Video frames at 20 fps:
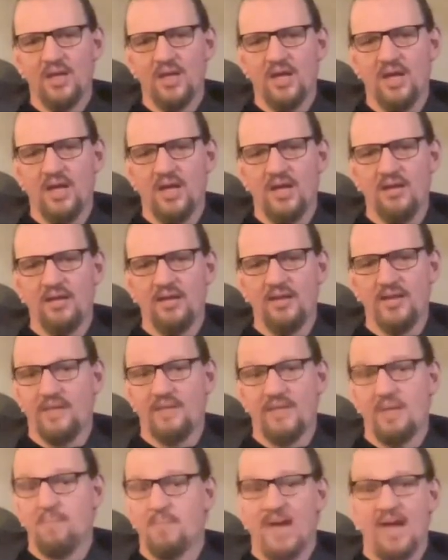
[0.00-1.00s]
And
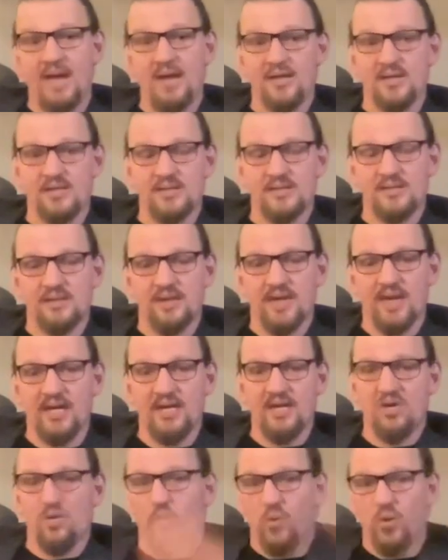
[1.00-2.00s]
that matters.
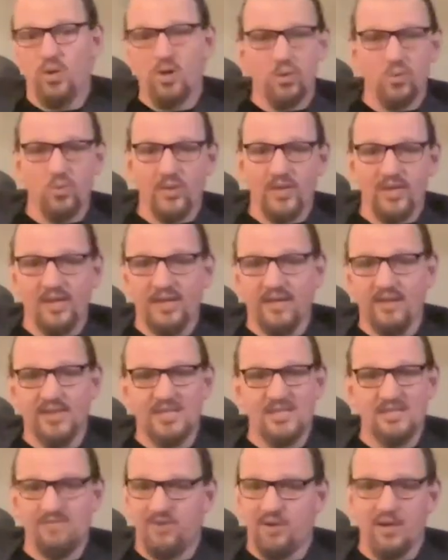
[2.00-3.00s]
And in a world where
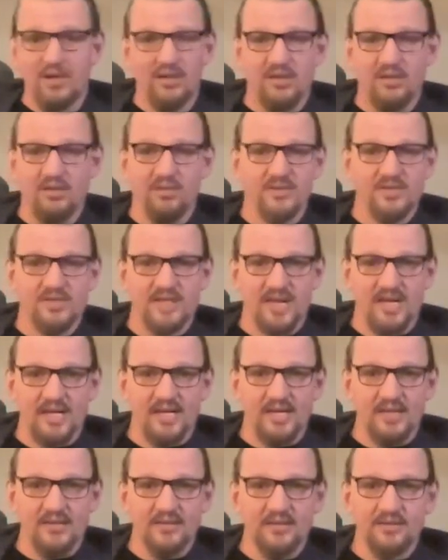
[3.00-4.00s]
there's very little that's
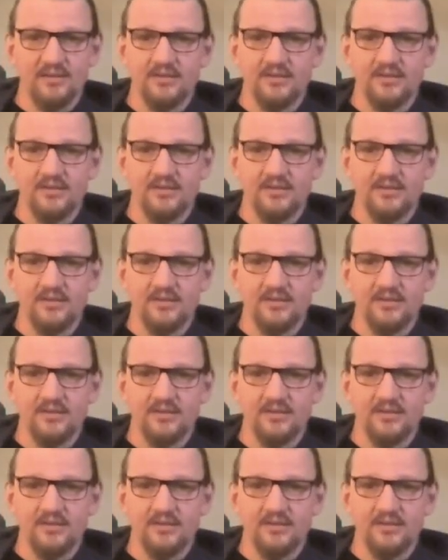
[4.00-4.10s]
hard,